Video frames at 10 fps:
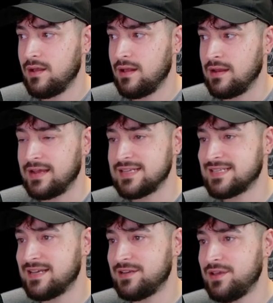And like I
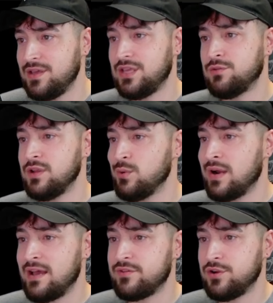said, you really want
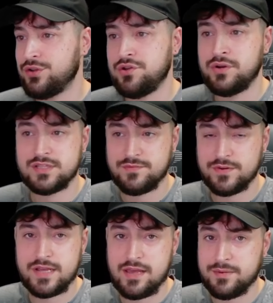to have your units for
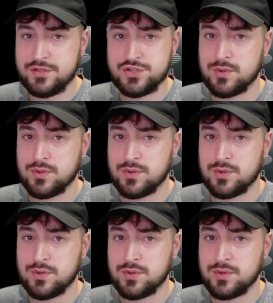damage.